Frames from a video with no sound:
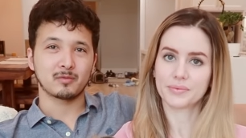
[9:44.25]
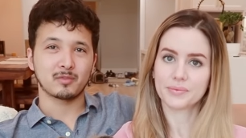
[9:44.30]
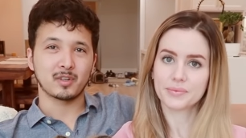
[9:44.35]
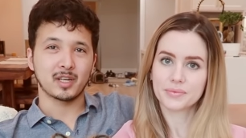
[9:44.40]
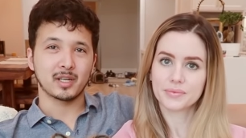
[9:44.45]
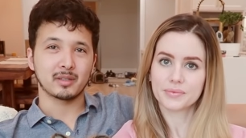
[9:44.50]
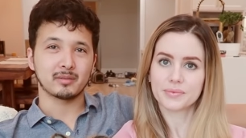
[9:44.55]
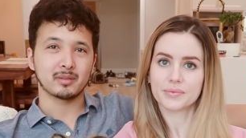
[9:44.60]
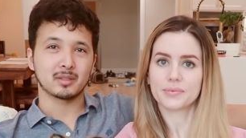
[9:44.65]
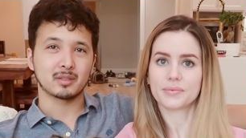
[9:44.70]

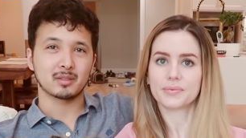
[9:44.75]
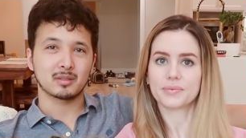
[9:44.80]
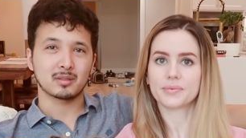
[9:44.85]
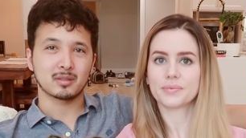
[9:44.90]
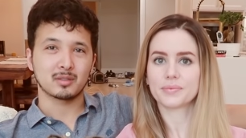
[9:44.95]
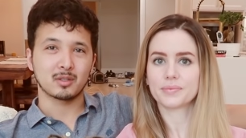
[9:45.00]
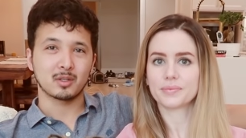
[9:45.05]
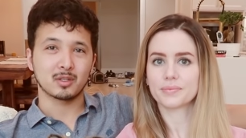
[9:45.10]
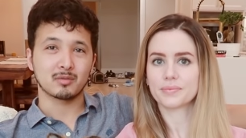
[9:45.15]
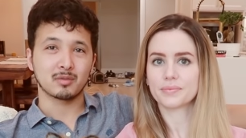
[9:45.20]
Speaker 1: five. It
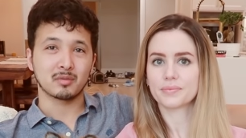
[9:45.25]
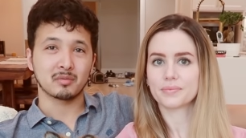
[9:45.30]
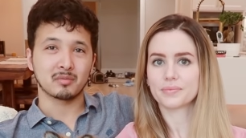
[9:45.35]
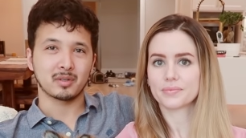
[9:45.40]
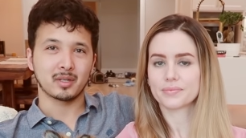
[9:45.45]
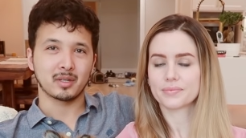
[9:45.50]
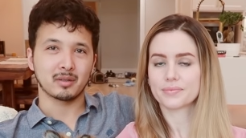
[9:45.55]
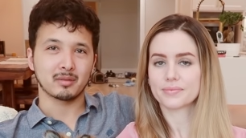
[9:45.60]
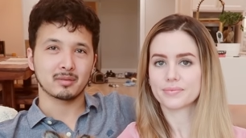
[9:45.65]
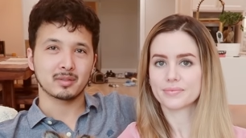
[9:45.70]
starts from
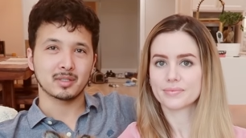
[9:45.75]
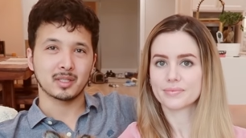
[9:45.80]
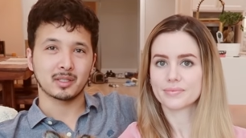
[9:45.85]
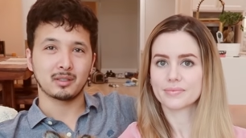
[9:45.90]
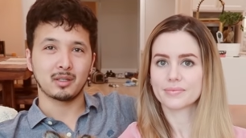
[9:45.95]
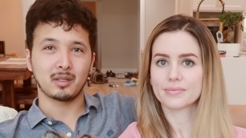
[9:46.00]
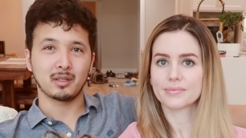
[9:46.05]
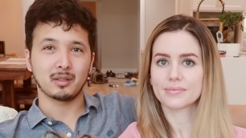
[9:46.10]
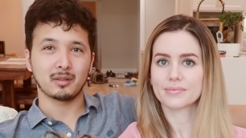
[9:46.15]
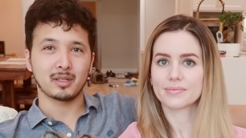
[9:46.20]
five. It's like
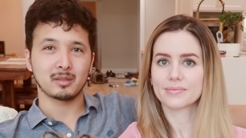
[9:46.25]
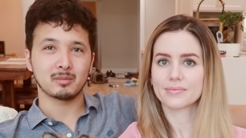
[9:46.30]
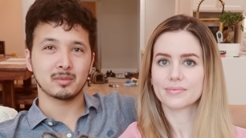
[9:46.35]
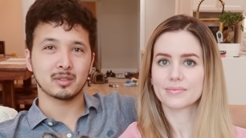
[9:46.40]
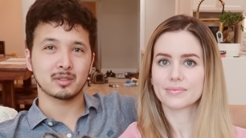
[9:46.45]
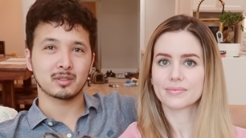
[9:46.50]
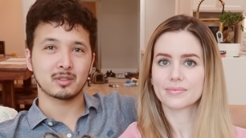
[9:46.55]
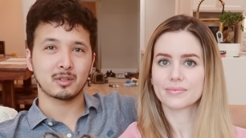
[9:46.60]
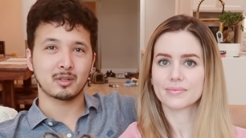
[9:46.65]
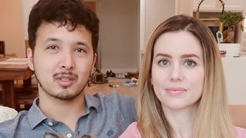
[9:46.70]

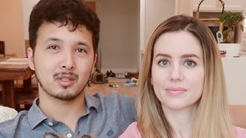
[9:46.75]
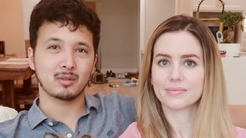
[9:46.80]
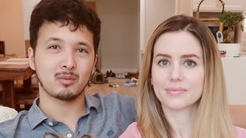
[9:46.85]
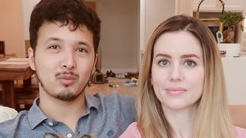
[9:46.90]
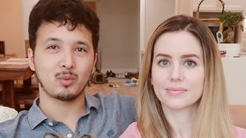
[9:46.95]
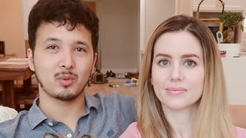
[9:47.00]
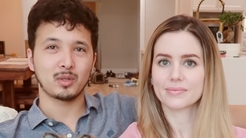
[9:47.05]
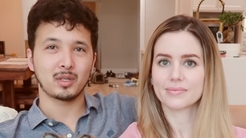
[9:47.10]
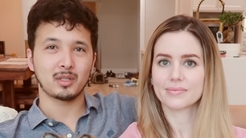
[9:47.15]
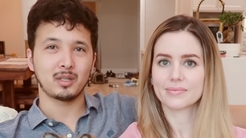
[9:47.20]
Dollarama. It starts at
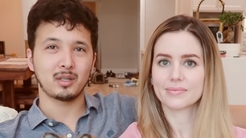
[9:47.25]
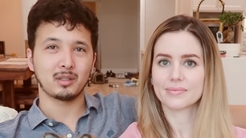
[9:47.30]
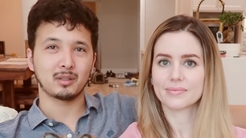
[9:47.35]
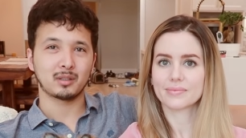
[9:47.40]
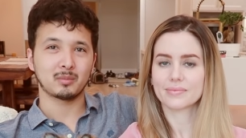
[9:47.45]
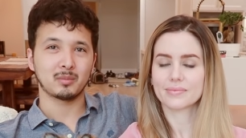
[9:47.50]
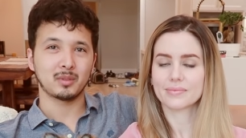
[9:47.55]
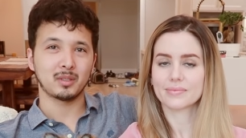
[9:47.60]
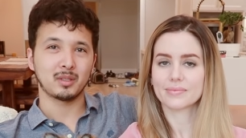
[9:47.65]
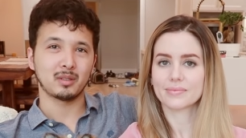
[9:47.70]
a
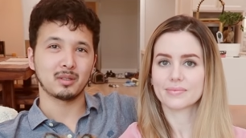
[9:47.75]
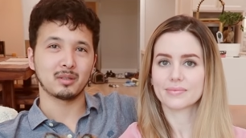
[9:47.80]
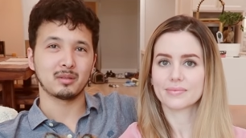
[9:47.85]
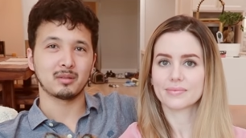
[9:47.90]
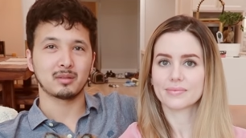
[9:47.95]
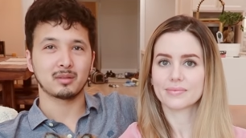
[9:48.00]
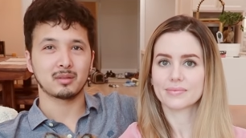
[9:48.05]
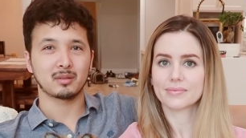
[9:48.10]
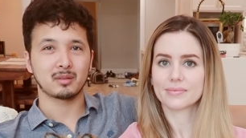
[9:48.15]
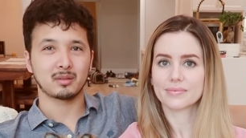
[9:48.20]
dollar, but then
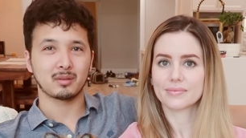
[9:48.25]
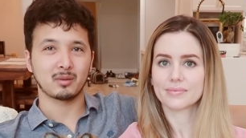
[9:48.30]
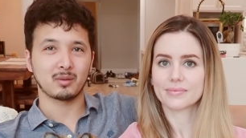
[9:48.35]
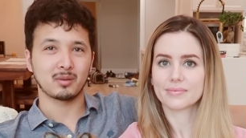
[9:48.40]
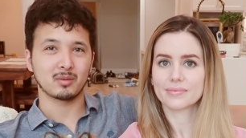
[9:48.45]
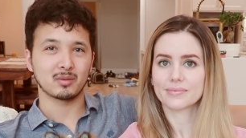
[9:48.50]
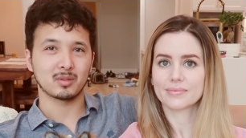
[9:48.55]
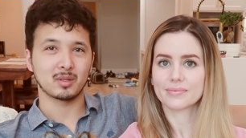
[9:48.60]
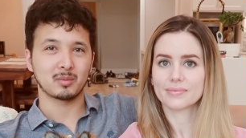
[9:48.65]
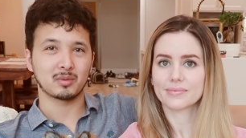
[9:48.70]
it
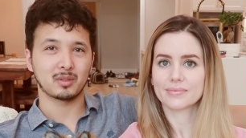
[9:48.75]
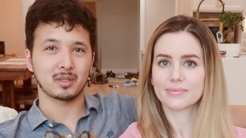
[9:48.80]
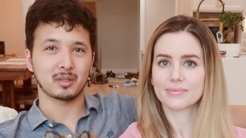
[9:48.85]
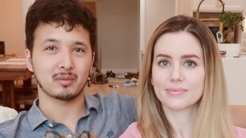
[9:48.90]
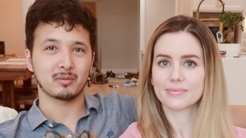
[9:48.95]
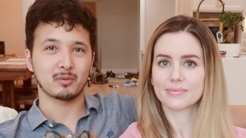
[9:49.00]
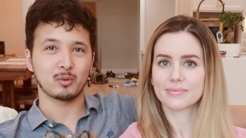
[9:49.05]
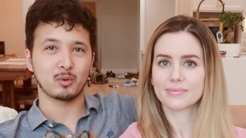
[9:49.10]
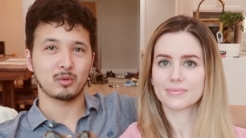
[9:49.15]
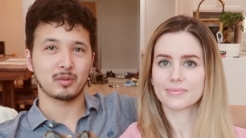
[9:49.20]
goes up to
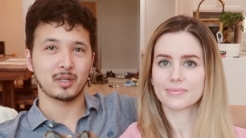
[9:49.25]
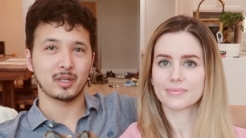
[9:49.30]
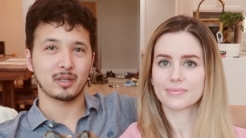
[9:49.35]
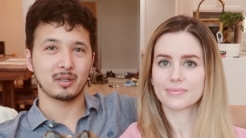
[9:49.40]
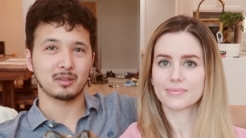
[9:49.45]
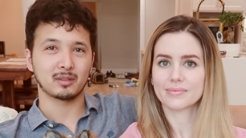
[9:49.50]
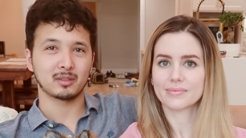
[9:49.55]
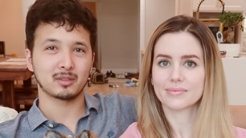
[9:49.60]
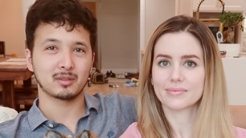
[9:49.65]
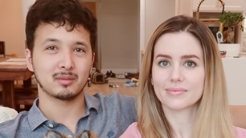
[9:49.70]
like four or five
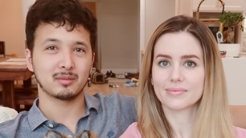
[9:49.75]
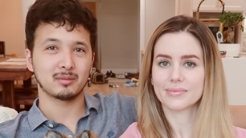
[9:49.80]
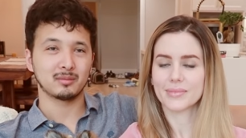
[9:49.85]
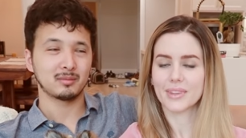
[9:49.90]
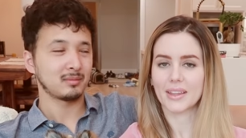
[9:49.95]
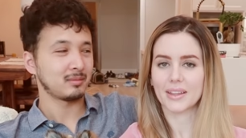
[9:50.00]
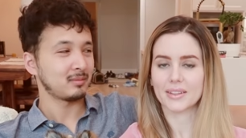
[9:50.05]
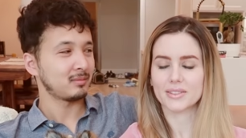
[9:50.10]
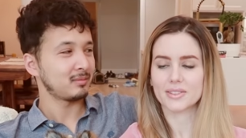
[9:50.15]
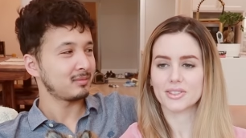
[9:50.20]
dollars.
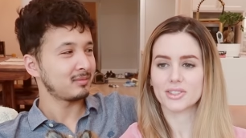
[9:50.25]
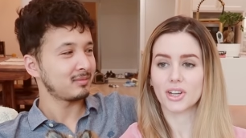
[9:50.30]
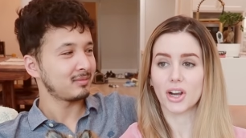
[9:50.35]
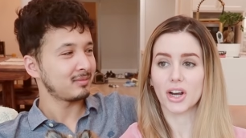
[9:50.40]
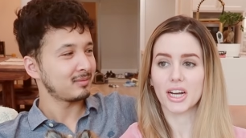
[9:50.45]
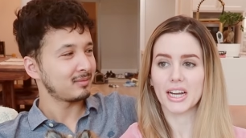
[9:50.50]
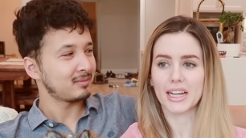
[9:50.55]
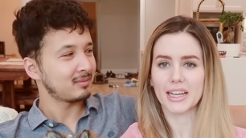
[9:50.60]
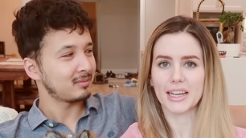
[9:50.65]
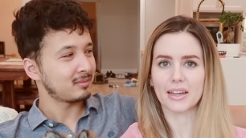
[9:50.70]
Speaker 2: Yeah,
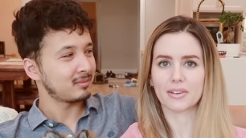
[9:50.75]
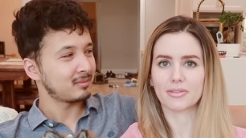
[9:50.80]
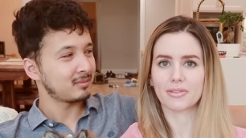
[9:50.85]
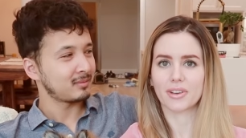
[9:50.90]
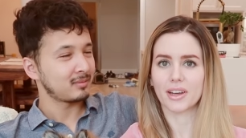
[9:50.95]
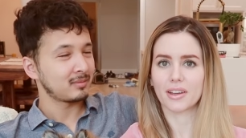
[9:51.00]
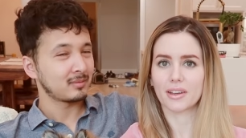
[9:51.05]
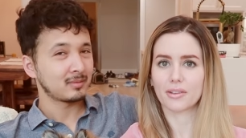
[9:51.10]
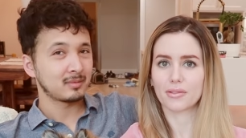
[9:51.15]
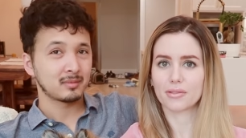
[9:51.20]
starting at
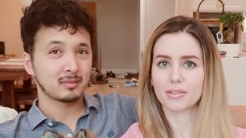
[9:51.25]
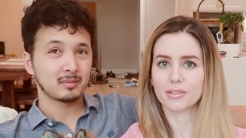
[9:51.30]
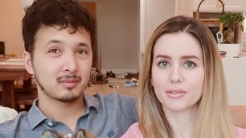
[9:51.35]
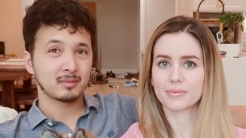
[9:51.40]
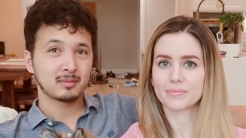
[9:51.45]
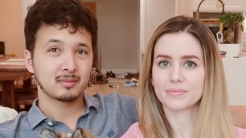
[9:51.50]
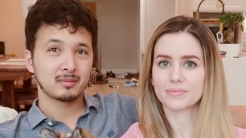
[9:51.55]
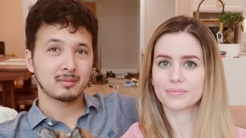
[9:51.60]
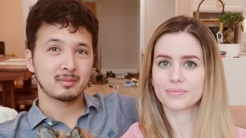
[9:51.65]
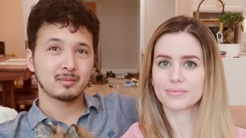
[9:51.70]
five.
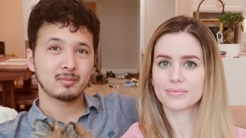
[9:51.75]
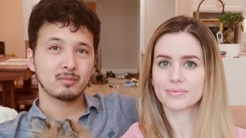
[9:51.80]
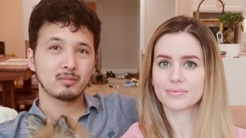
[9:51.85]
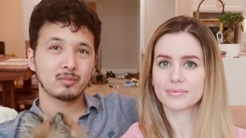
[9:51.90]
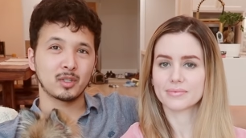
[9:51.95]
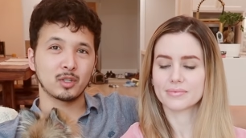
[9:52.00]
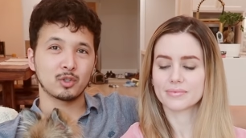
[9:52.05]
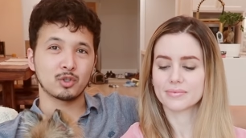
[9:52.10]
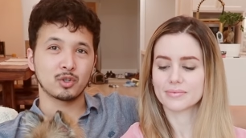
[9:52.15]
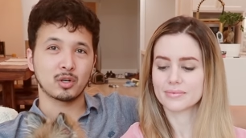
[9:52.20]

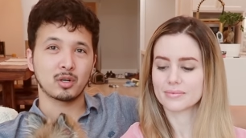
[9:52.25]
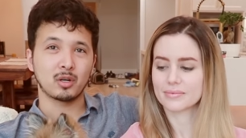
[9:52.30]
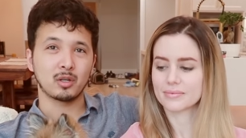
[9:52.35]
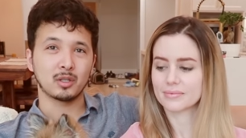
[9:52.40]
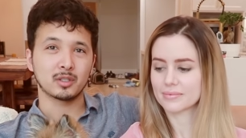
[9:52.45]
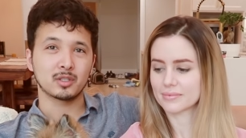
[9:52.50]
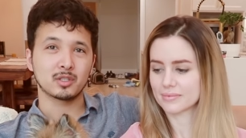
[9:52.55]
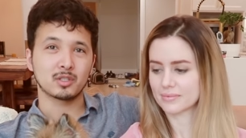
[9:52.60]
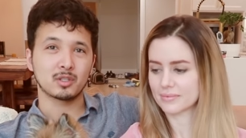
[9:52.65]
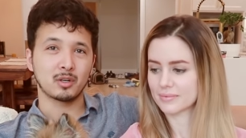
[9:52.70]
Speaker 1: They should
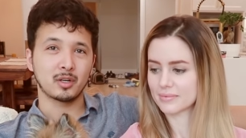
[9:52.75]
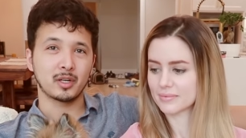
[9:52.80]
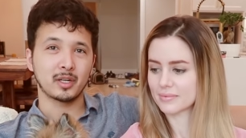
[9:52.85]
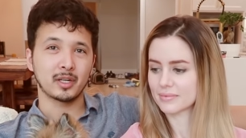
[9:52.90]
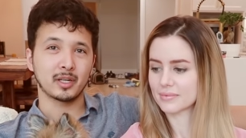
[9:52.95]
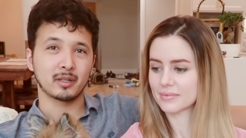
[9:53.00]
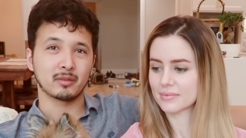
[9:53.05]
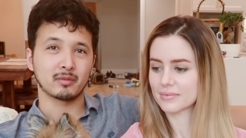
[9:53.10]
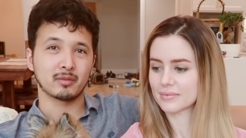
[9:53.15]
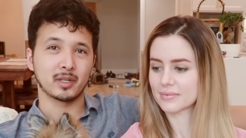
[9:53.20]
call it
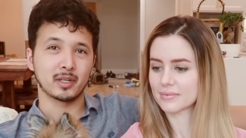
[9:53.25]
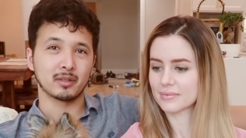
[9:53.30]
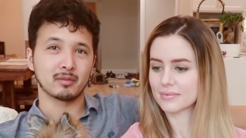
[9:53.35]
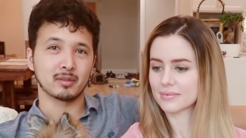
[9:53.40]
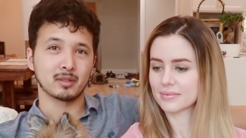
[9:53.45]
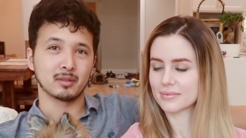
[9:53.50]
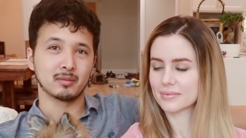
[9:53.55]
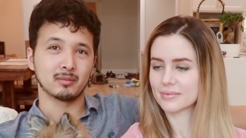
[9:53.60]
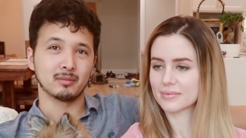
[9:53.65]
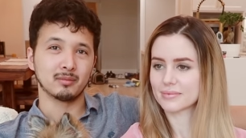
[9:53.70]
starting at
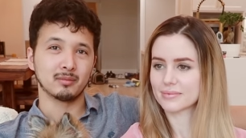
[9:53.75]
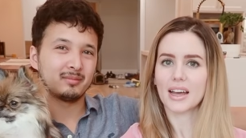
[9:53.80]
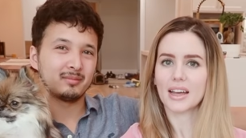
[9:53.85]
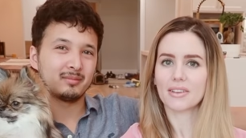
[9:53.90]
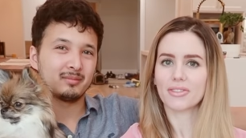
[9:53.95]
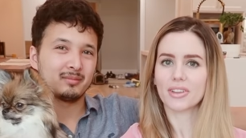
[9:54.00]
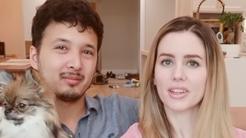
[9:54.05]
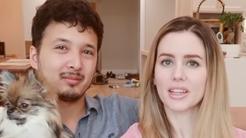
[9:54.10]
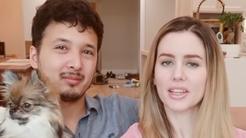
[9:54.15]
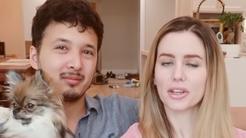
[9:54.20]
Fiverr.
Speaker 2: I
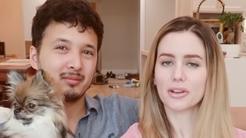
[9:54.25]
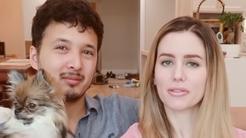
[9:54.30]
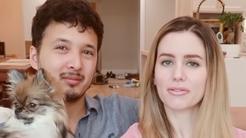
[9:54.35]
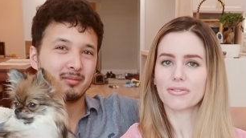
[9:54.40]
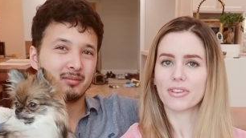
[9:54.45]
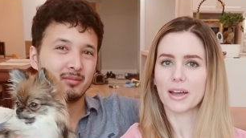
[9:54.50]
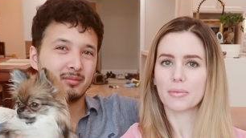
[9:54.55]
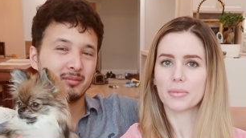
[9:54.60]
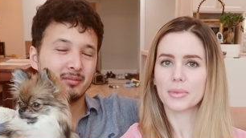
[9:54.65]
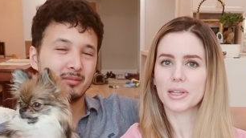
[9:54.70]
feel like your
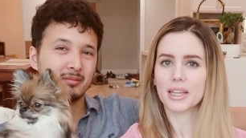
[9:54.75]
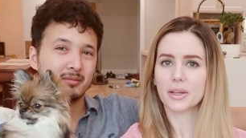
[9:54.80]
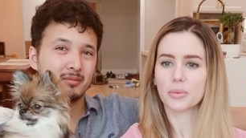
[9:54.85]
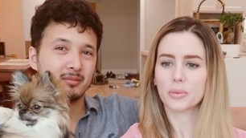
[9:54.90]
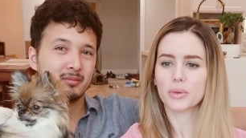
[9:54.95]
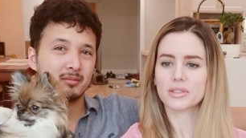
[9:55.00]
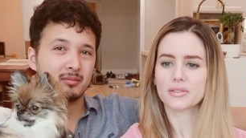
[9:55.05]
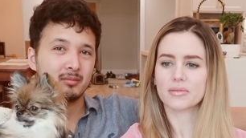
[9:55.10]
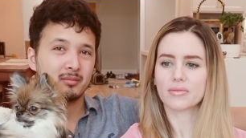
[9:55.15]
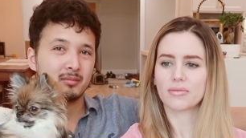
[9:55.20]
family
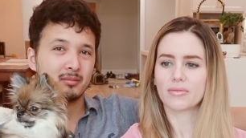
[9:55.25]
was